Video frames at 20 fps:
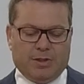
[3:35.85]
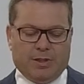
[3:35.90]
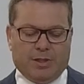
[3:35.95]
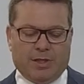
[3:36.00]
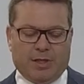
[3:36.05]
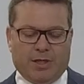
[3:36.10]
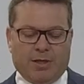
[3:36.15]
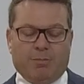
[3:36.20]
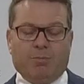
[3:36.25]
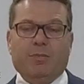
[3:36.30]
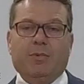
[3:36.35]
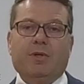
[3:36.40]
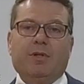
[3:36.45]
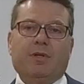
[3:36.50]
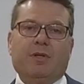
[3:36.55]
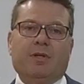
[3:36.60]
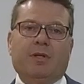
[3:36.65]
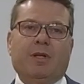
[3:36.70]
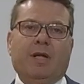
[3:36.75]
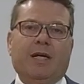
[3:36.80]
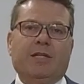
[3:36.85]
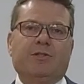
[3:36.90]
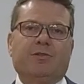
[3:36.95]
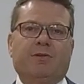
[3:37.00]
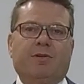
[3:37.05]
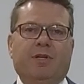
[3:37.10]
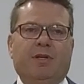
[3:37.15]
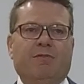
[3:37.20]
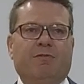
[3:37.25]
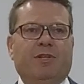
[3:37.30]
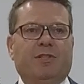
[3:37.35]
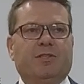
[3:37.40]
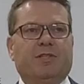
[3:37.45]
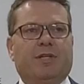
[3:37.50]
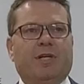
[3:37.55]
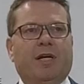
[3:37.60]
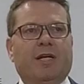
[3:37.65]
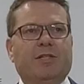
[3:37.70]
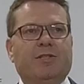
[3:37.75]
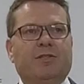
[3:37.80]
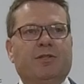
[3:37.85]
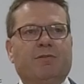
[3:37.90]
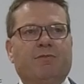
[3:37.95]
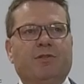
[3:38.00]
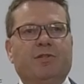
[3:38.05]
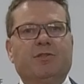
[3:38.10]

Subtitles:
The nature of the investigation of